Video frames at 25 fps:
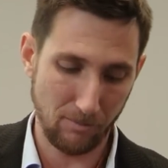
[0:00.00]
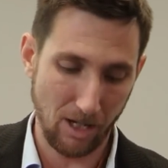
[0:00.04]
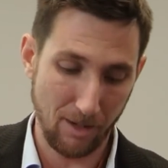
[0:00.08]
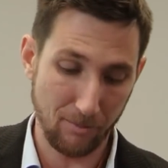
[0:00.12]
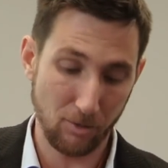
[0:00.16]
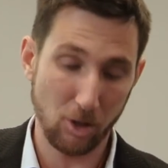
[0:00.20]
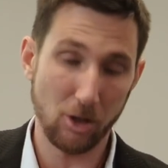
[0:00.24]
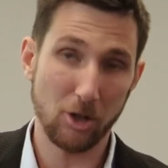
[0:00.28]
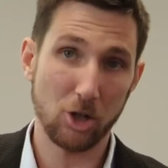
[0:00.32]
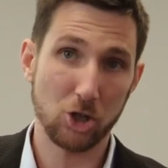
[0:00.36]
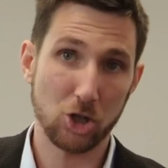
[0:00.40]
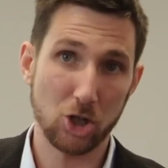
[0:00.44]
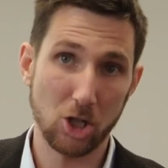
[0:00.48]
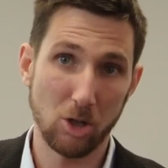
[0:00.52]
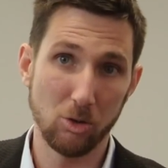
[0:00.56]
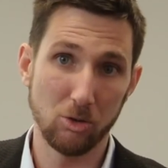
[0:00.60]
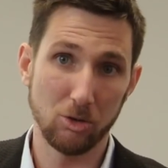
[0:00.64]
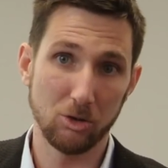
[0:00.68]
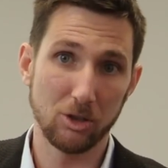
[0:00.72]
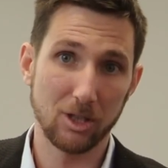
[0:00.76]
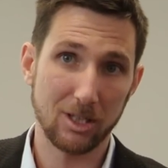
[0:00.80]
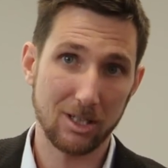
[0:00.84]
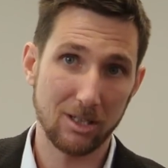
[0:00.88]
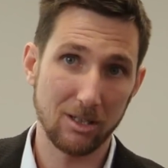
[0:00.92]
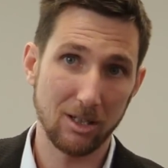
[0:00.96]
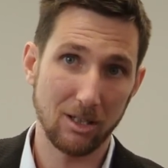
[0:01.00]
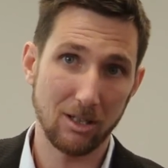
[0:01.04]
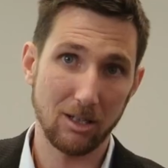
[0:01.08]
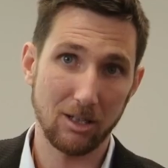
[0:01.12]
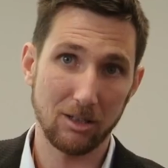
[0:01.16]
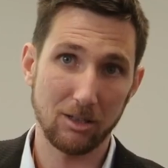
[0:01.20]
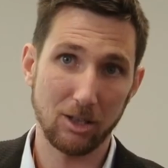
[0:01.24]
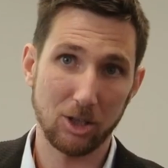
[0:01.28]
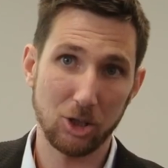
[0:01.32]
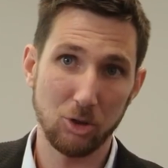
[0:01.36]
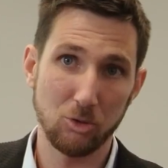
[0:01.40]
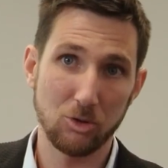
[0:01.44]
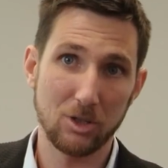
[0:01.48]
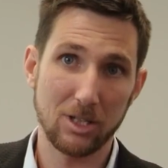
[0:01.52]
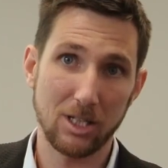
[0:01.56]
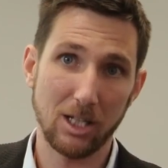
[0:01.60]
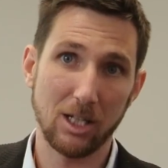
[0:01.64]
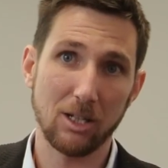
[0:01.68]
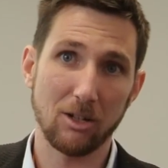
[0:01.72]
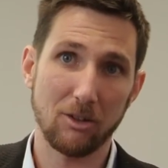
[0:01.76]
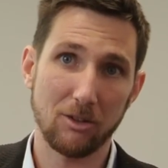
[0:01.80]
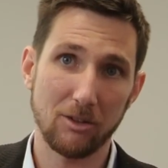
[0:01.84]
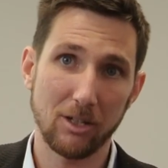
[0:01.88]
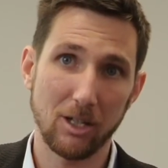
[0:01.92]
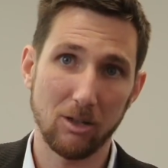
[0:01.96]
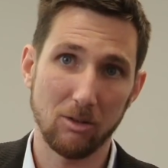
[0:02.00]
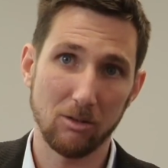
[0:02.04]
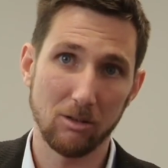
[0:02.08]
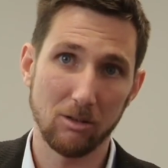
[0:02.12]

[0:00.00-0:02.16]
I'm gonna show you this, the huge secret now.